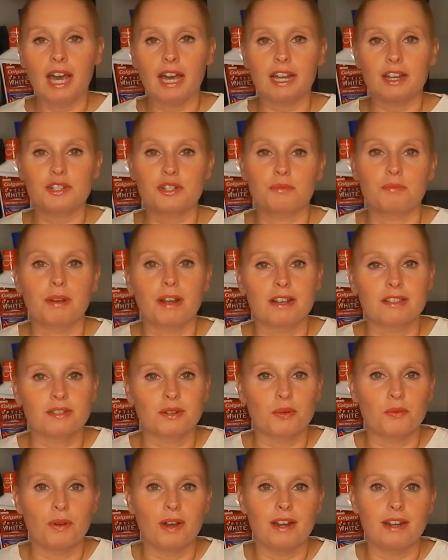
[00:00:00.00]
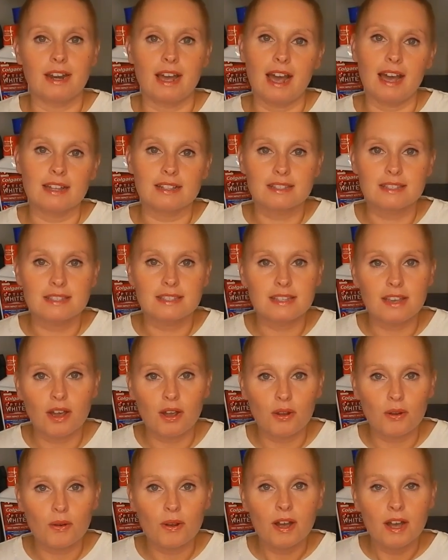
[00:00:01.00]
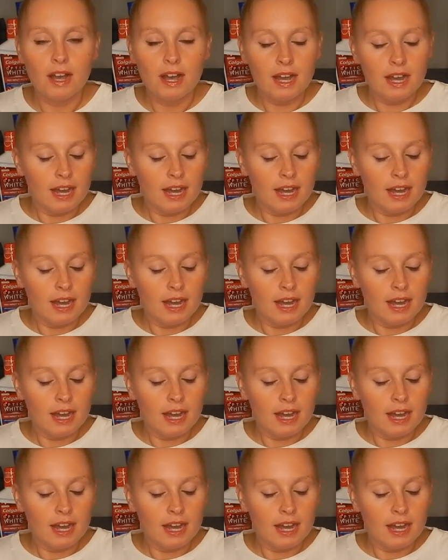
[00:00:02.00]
ExtraBucks or whatnot. So,